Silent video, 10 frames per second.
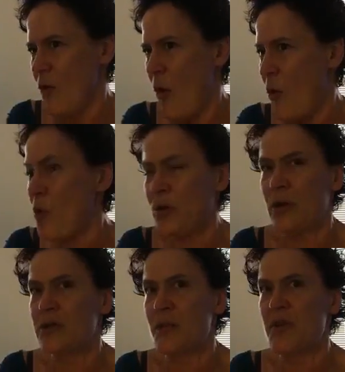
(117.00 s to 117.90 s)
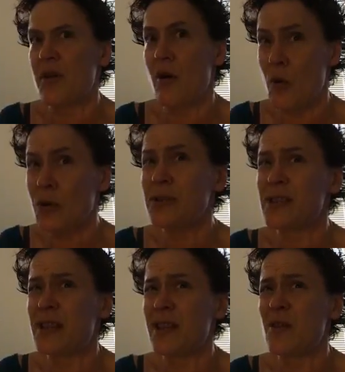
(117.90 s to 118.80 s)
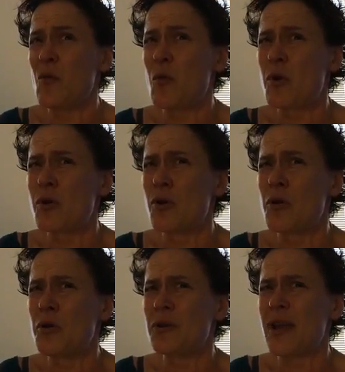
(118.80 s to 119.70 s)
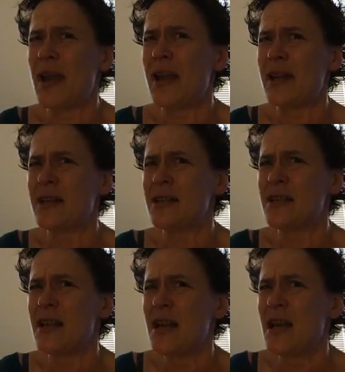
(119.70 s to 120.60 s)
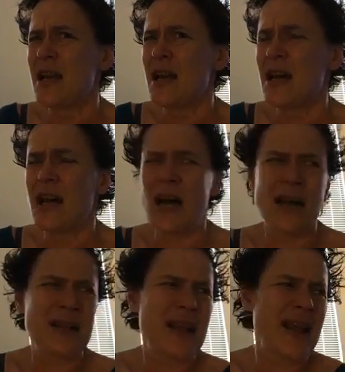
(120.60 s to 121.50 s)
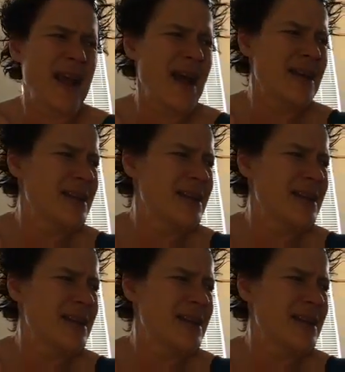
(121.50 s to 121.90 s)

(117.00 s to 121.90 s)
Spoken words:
oldest in the world, and they had